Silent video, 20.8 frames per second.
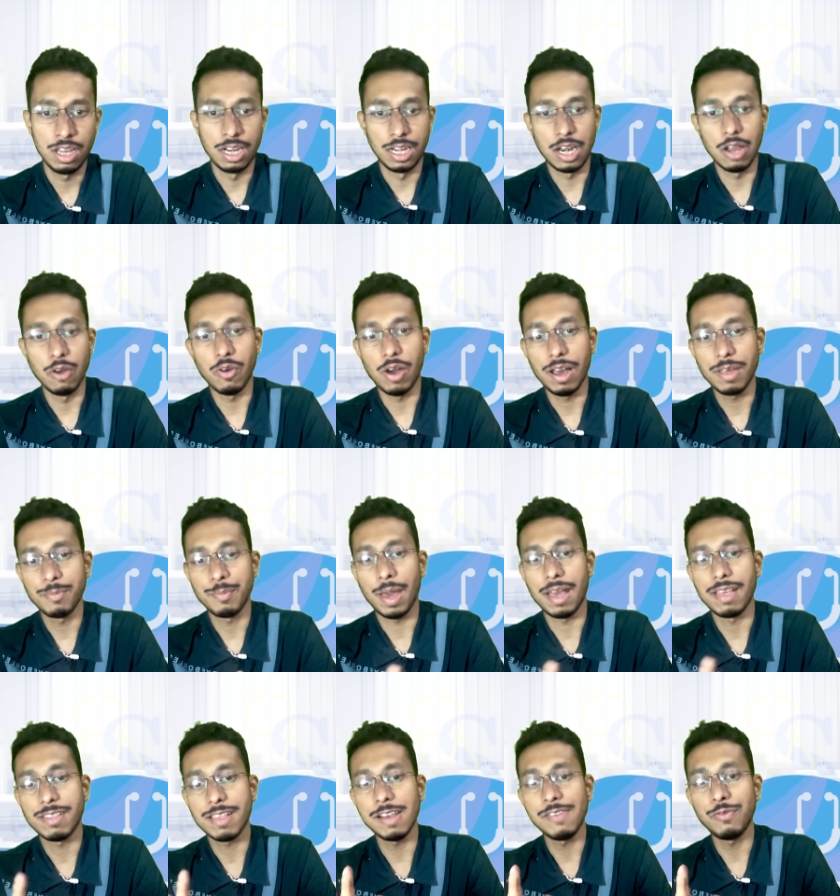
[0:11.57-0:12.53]
Now, I
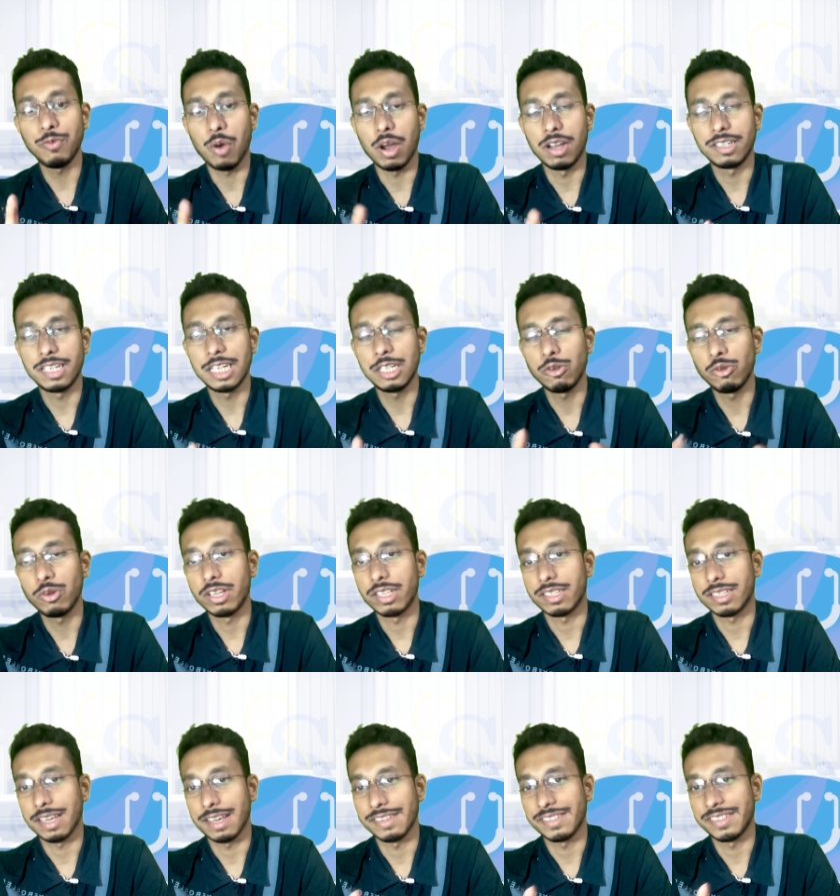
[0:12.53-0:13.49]
myself wanted to
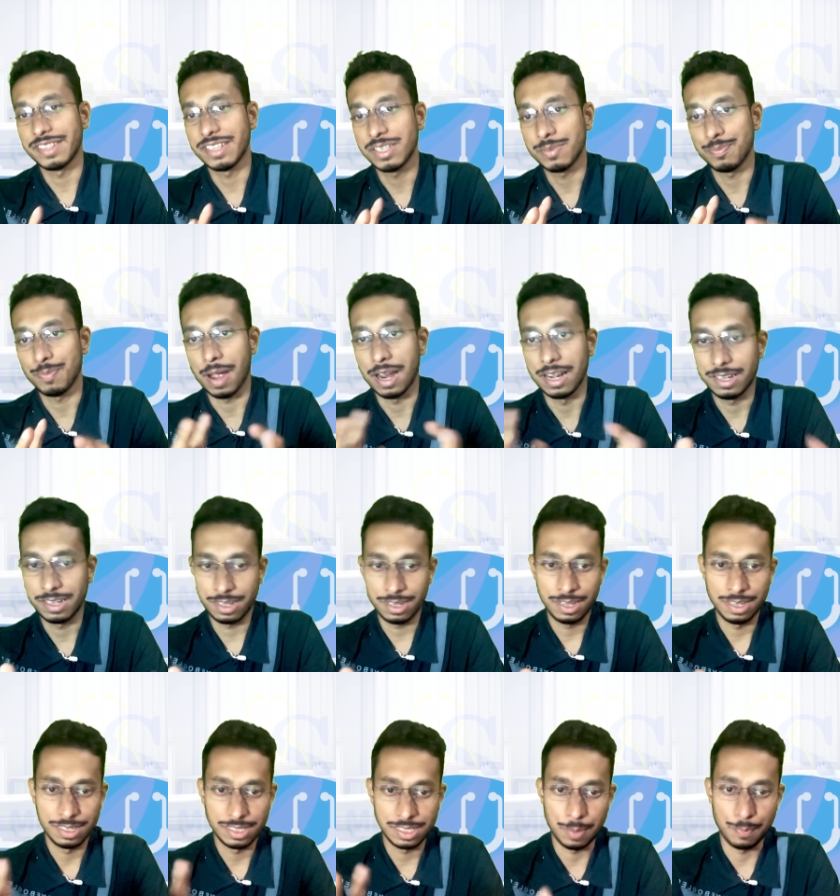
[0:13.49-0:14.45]
discuss this part
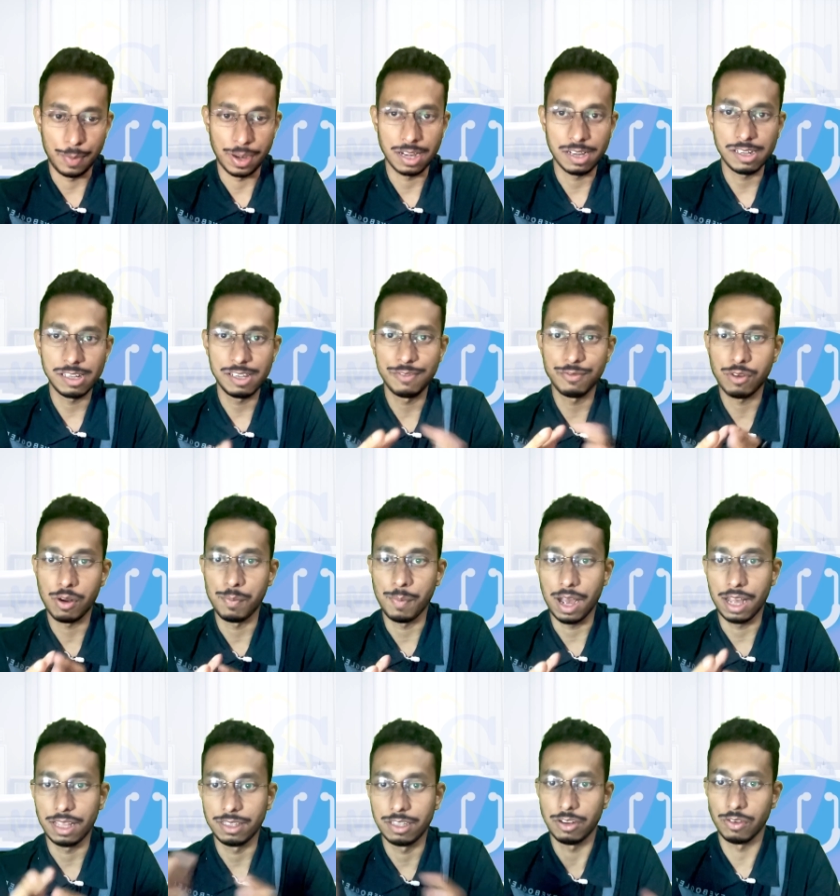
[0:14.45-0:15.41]
separately from
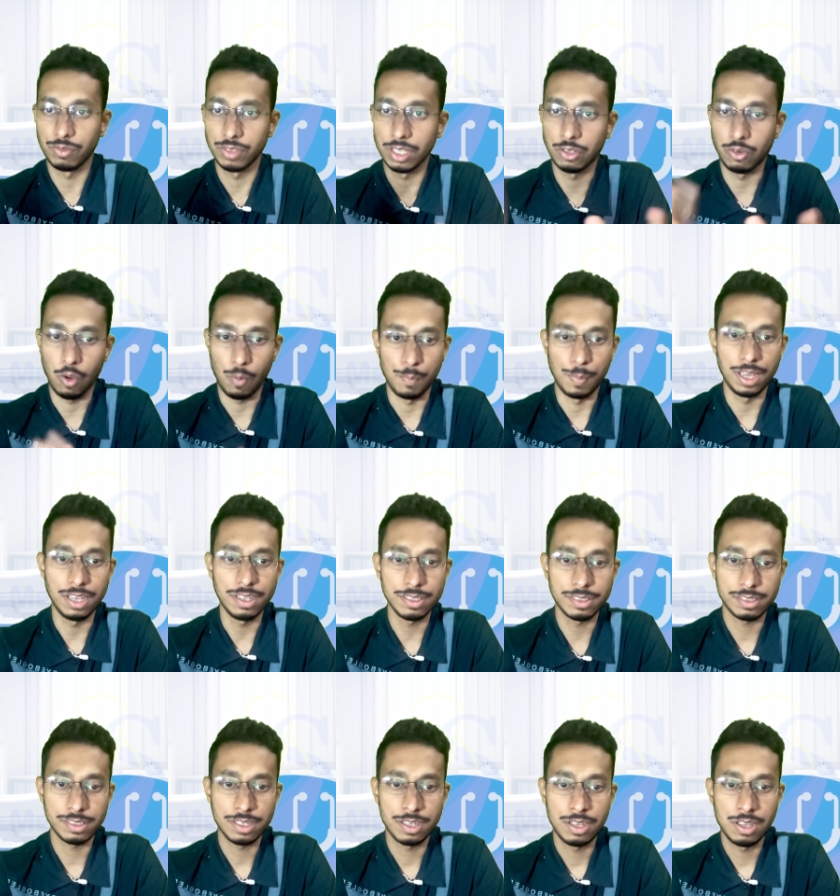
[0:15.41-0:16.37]
other of the
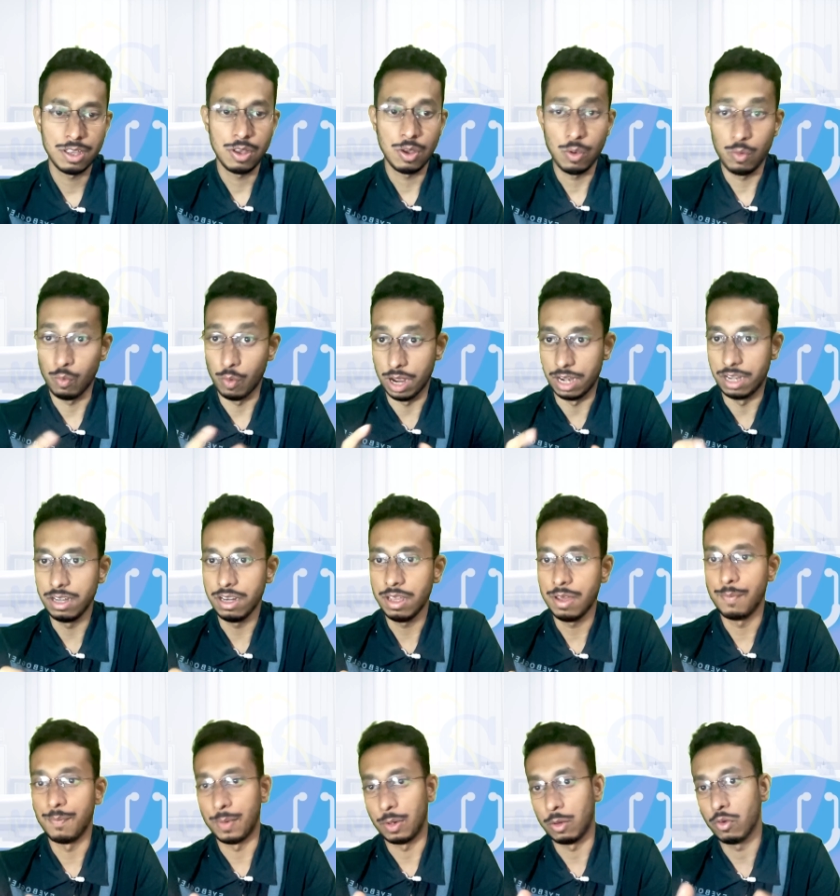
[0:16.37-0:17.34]
topics. One,
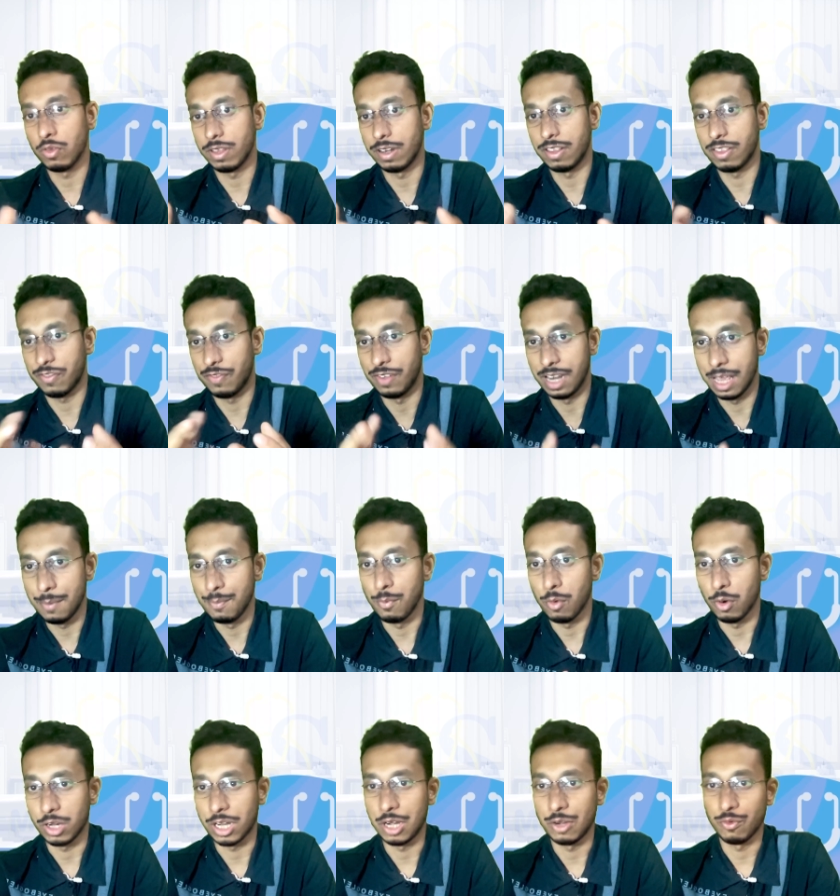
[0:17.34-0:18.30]
because it is very
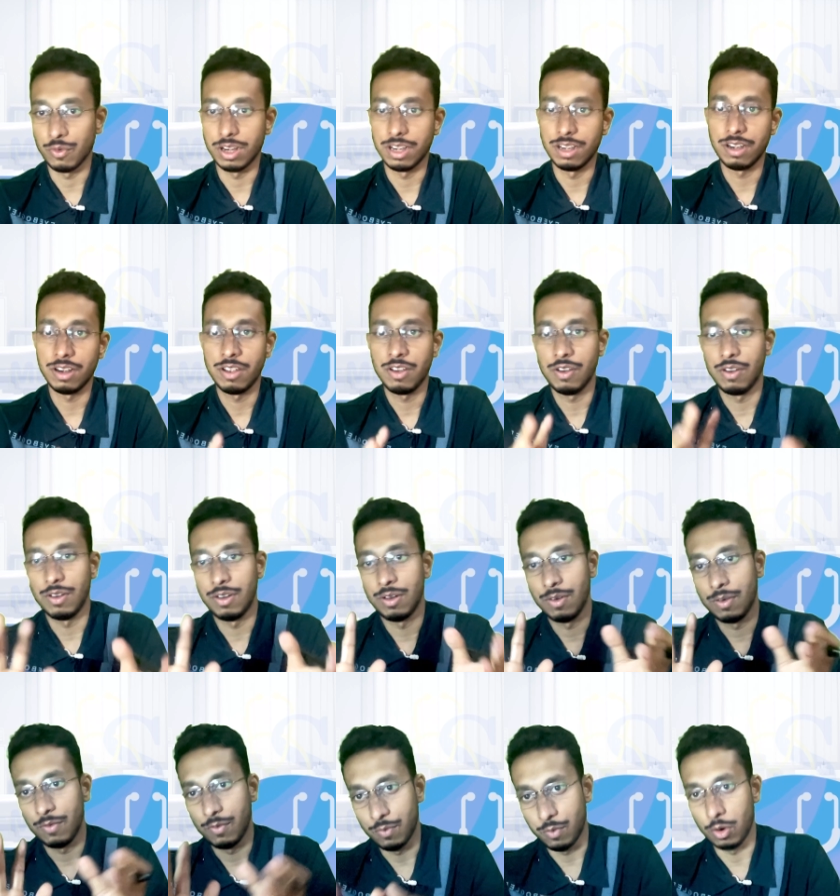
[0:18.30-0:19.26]
important one
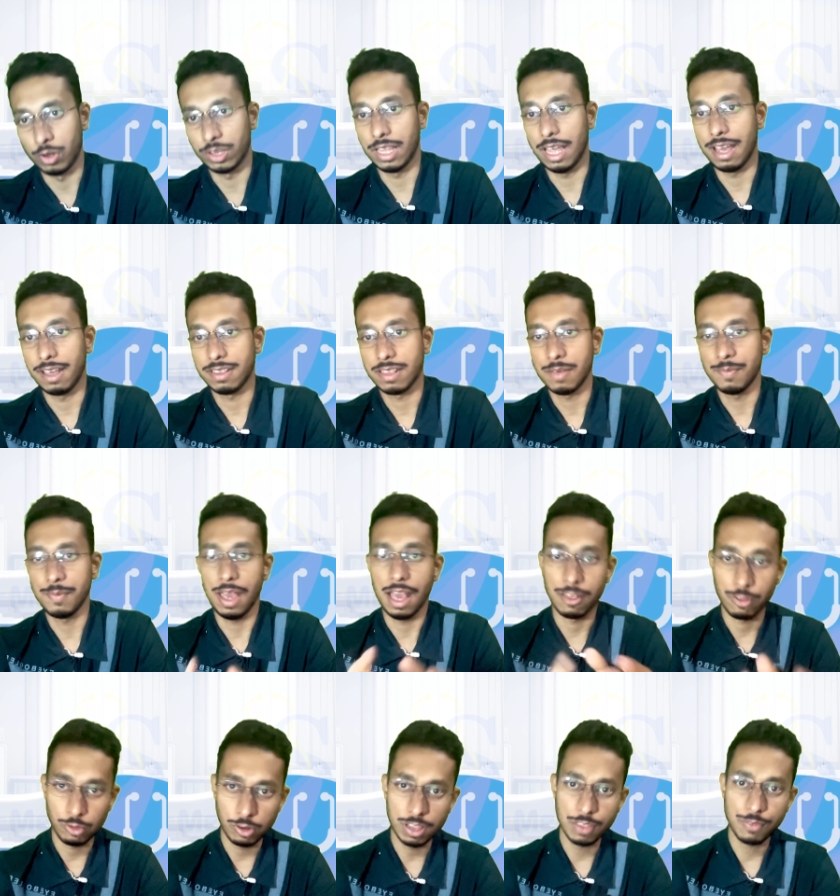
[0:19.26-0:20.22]
for the exam
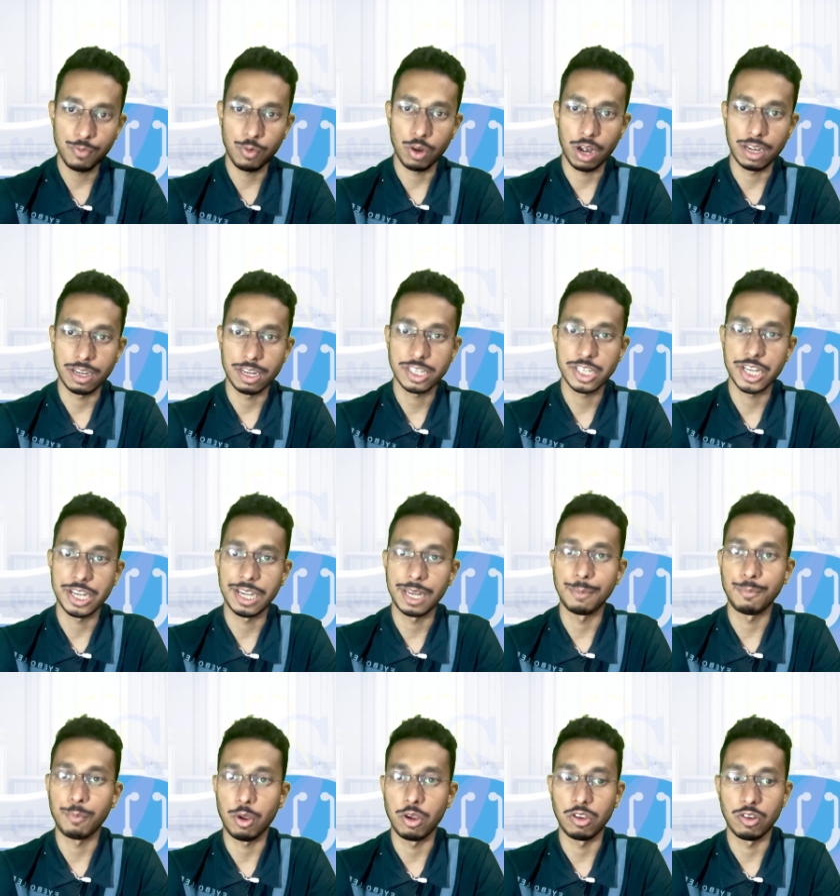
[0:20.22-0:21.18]
as well as for
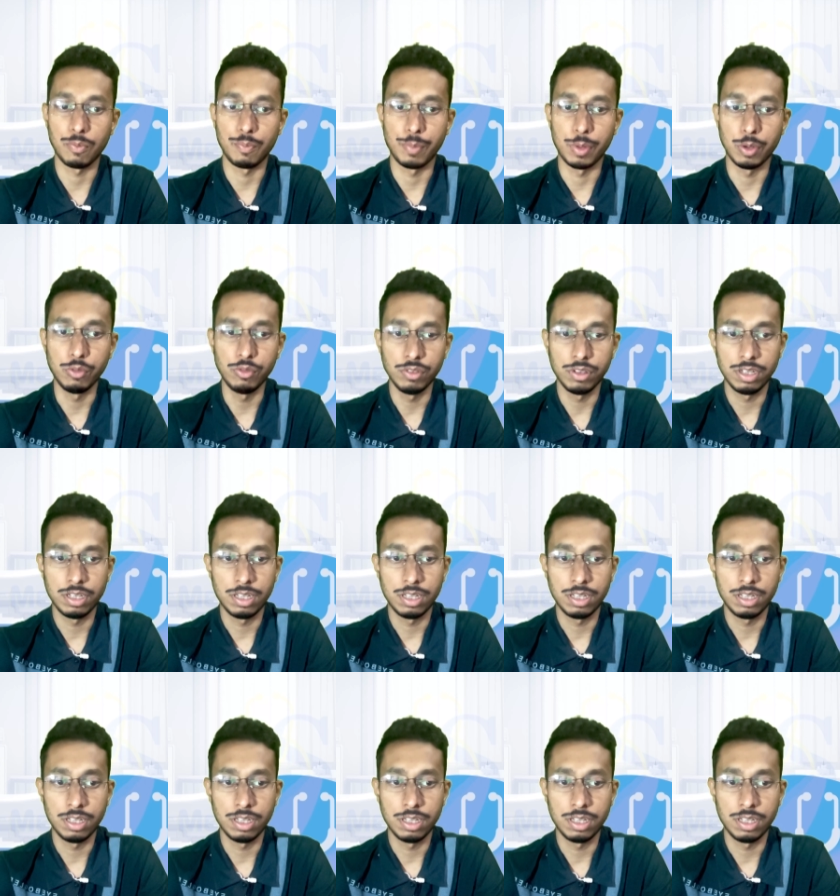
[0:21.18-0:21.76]
understanding point of view.